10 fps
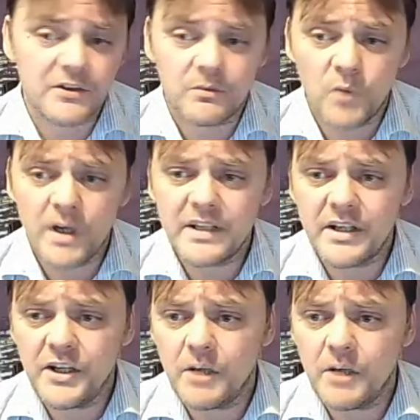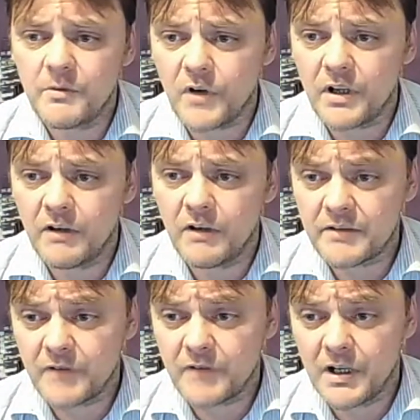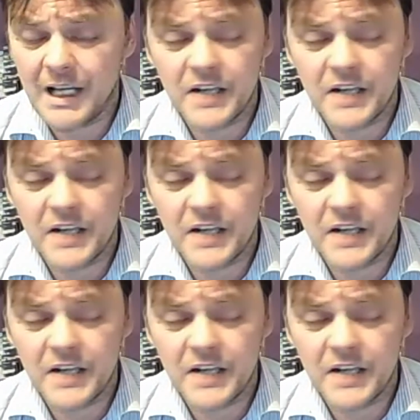Why is it a human rights violation?